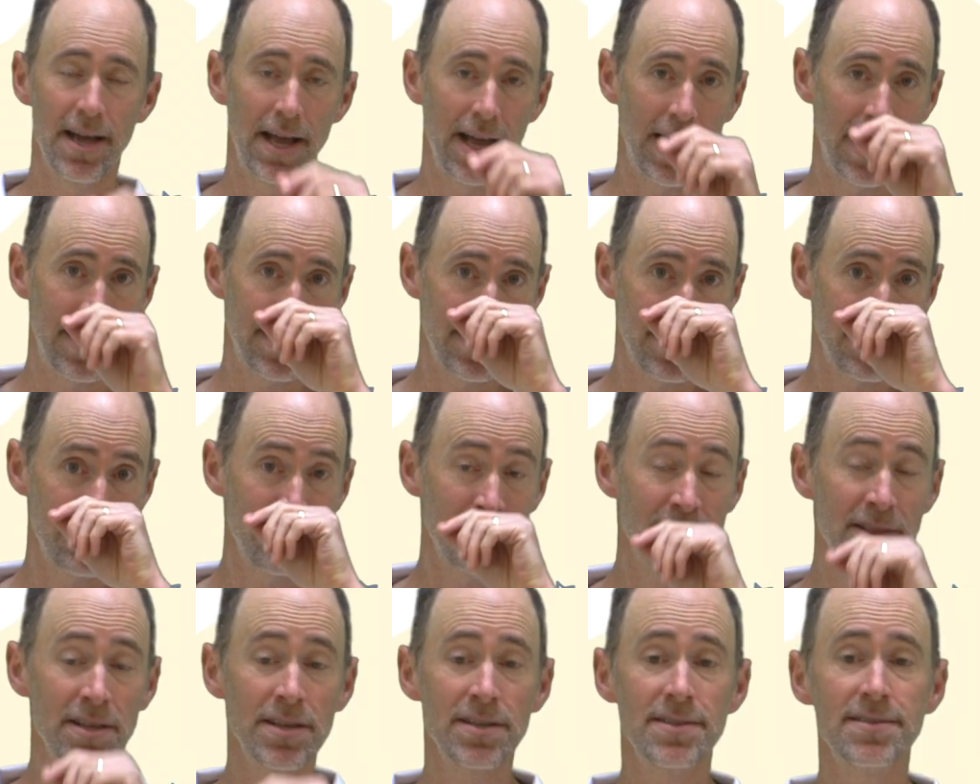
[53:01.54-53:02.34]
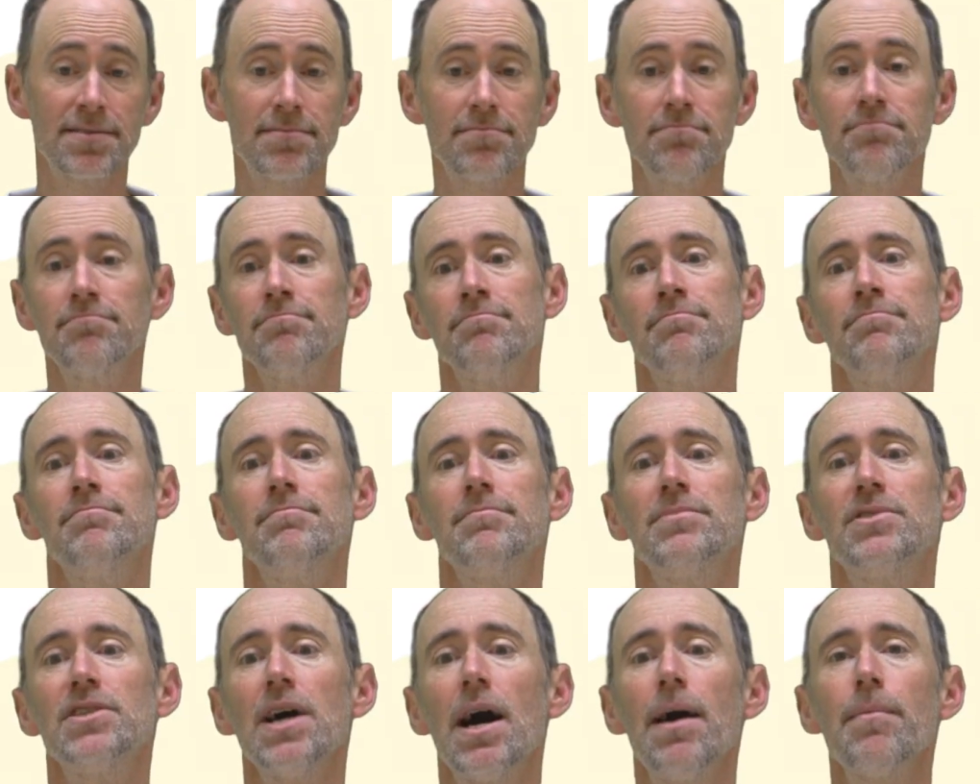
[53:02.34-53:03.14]
And the
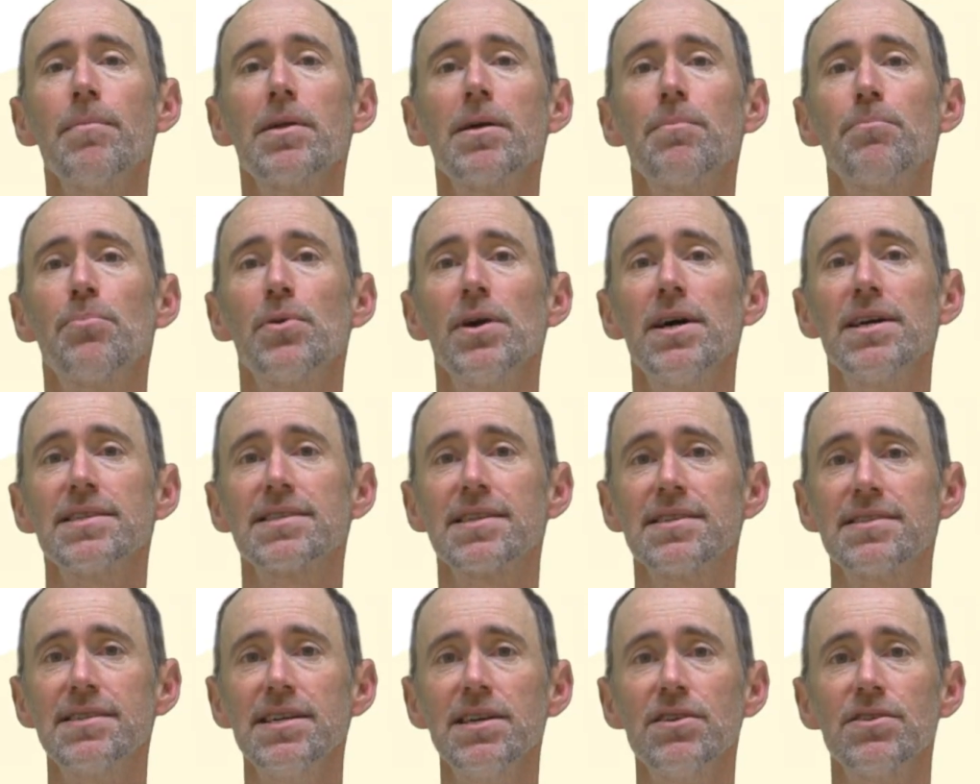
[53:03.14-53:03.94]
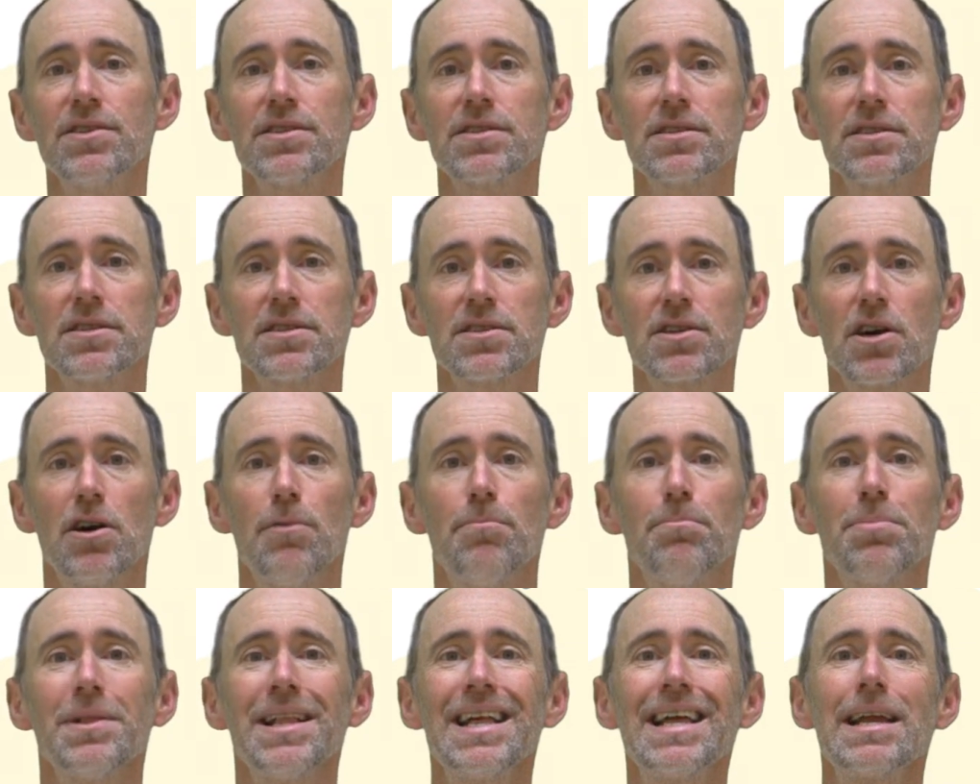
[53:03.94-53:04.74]
dominant process here is
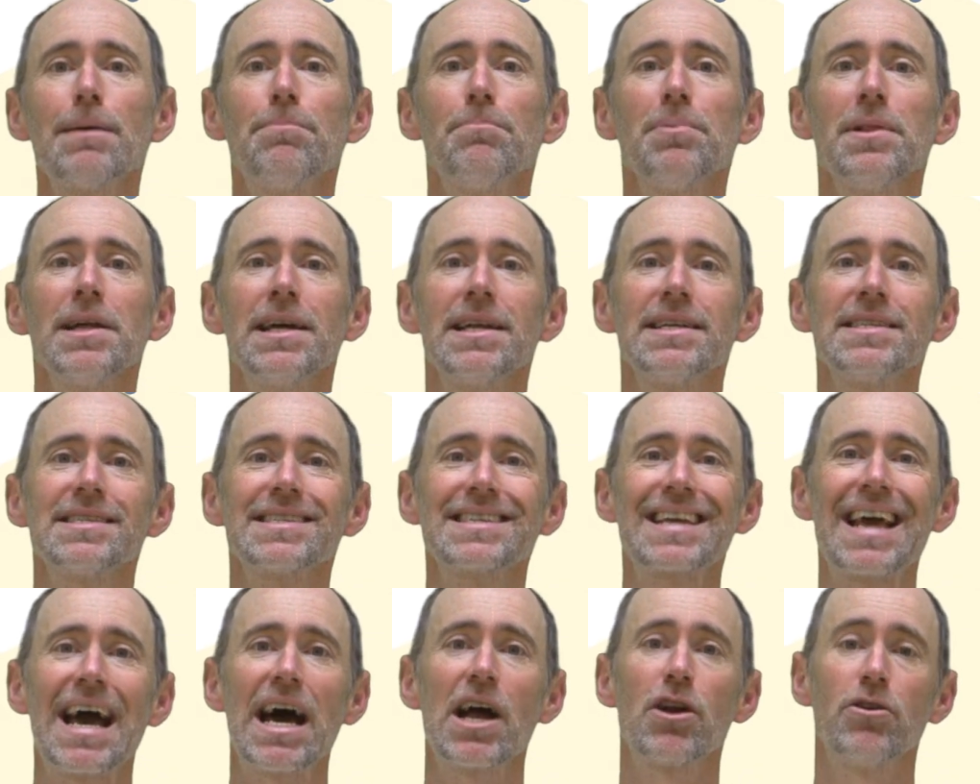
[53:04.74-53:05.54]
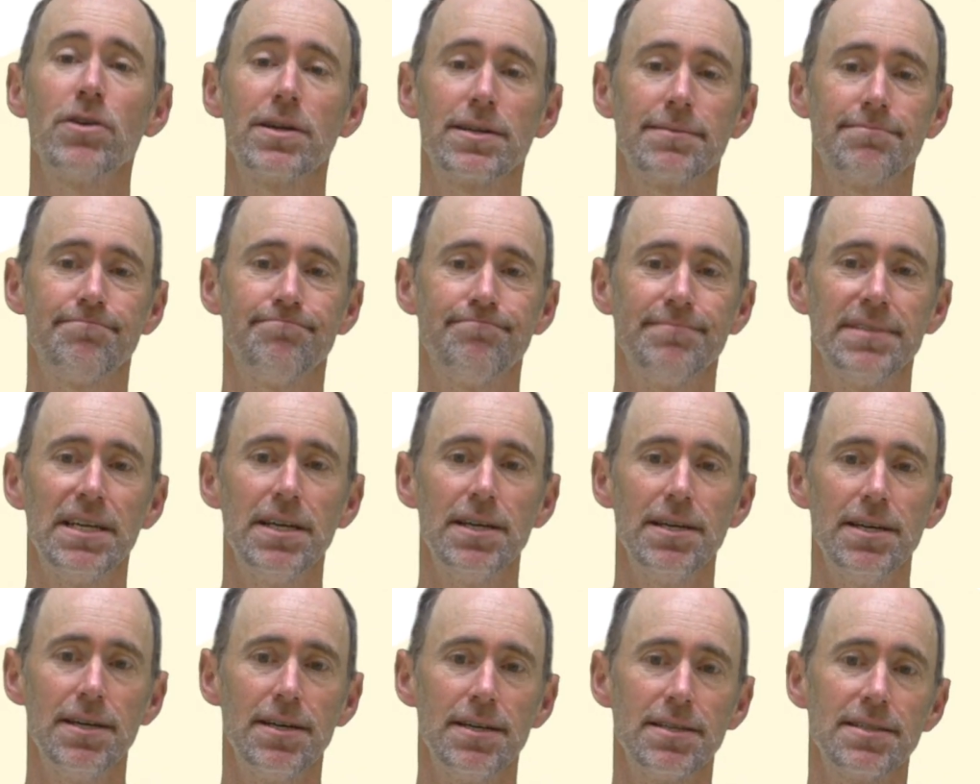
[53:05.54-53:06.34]
called planet-planet scattering.
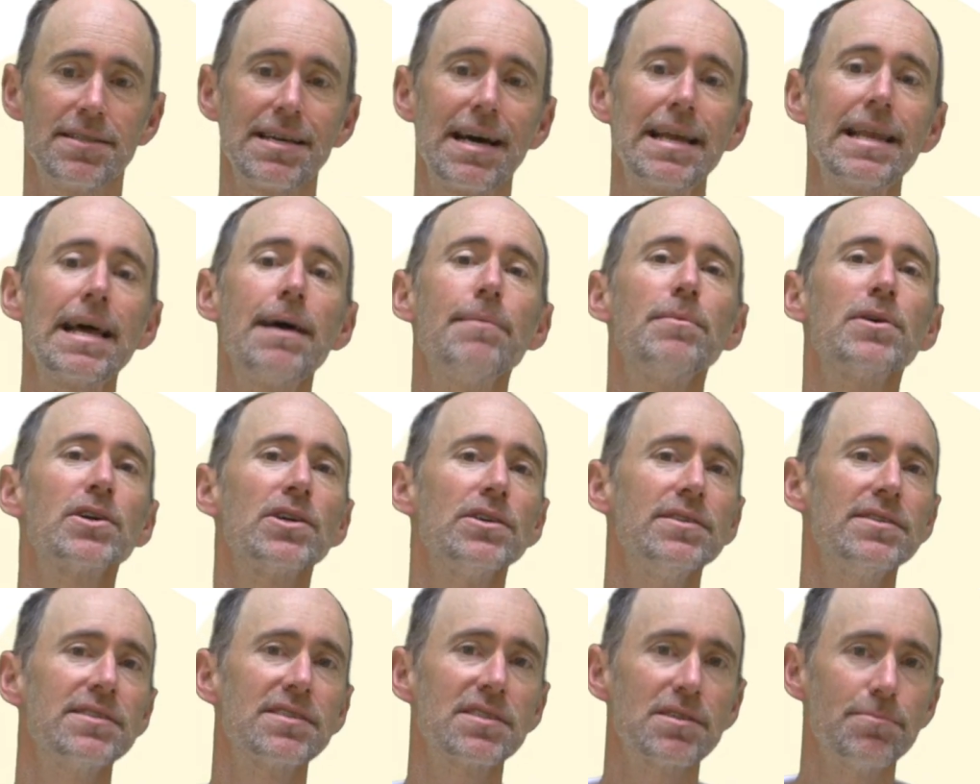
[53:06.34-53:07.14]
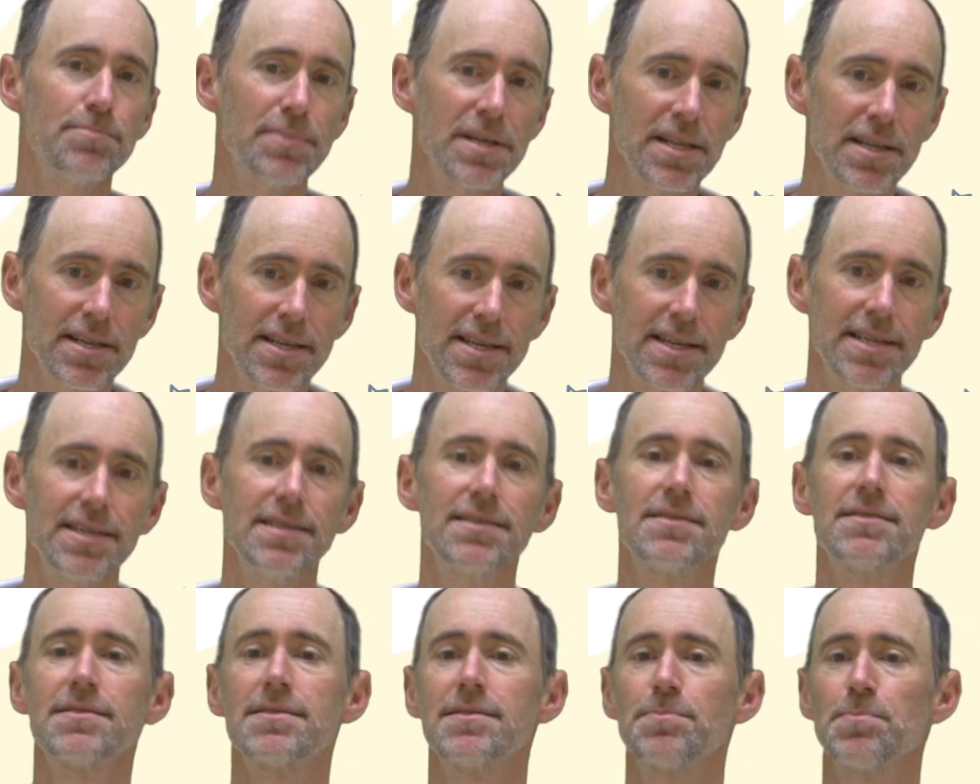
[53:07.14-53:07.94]
Dynamical
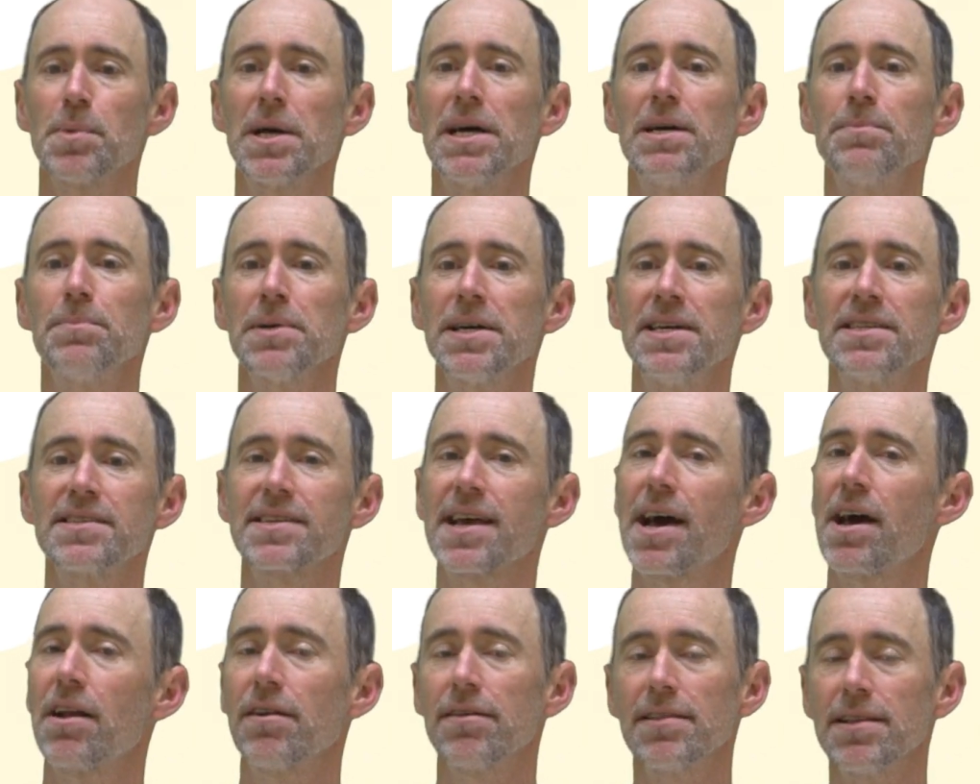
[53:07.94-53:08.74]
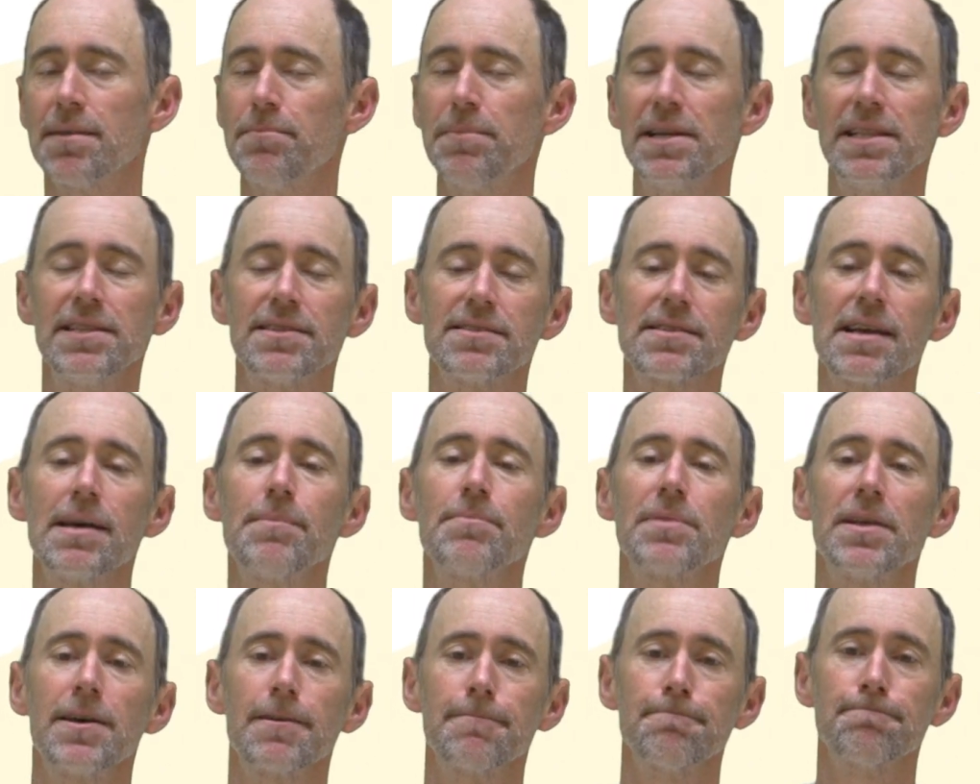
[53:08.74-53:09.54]
instabilities, planet-planet scattering, they mean the
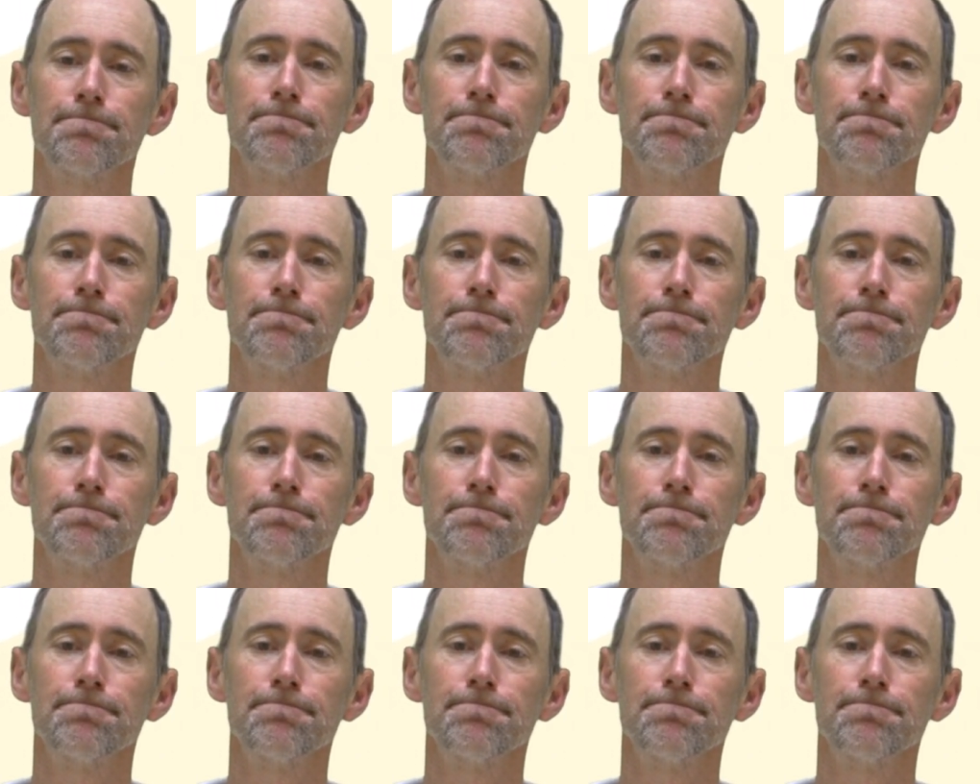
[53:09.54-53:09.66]
same thing.